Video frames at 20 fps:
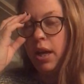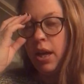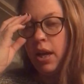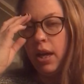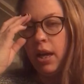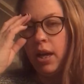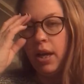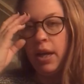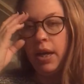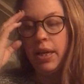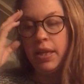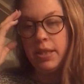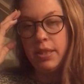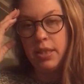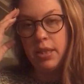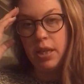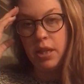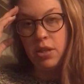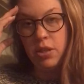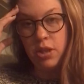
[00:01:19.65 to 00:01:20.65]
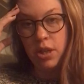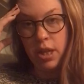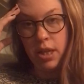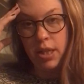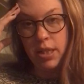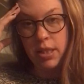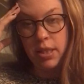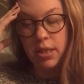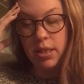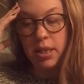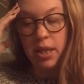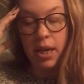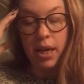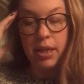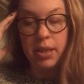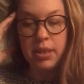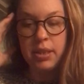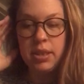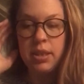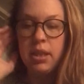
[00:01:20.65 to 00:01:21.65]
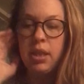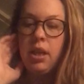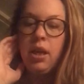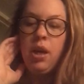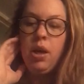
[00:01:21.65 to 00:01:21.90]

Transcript: uh, ACHS text